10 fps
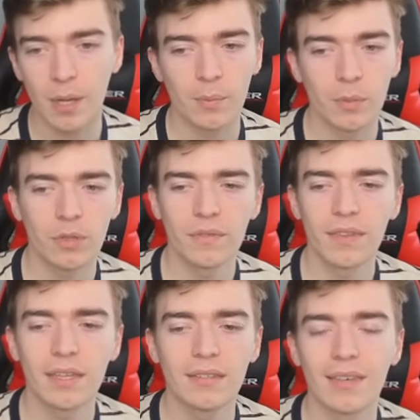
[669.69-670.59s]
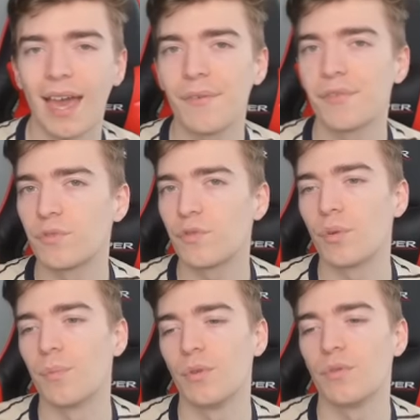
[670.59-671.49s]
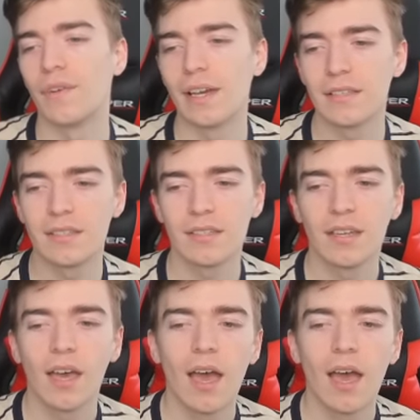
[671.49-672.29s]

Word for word: I wonder if they'd ever remove it.